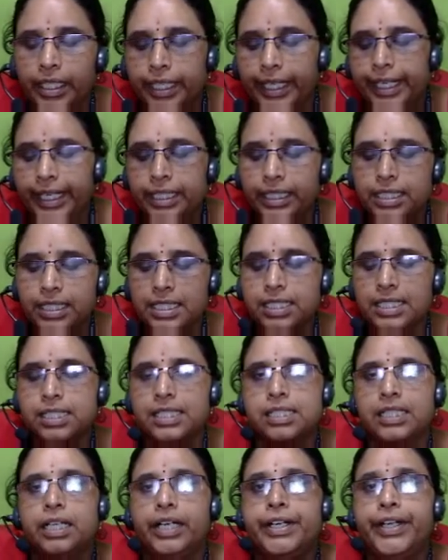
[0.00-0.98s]
In
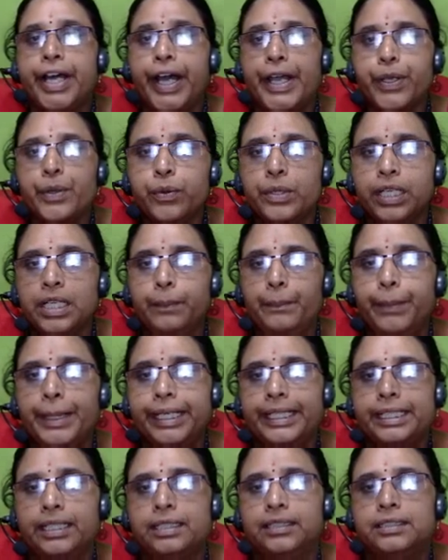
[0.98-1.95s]
this diurnal
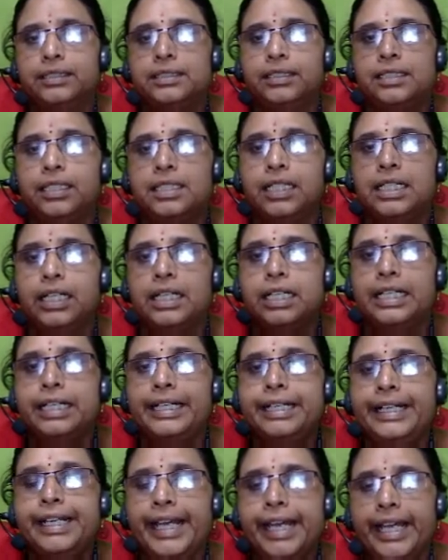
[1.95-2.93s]
pattern,
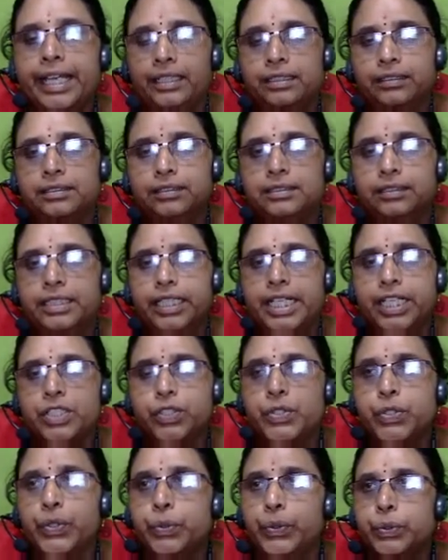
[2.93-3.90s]
day, that is
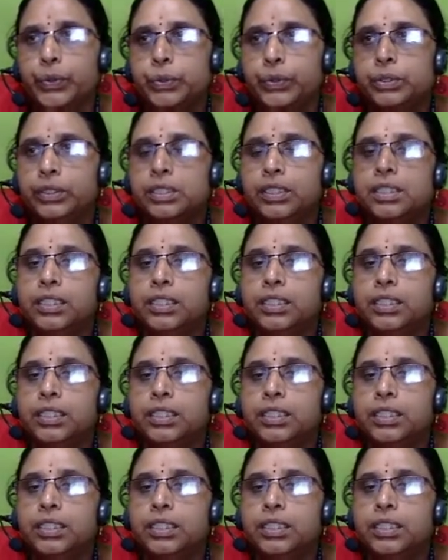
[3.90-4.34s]
due to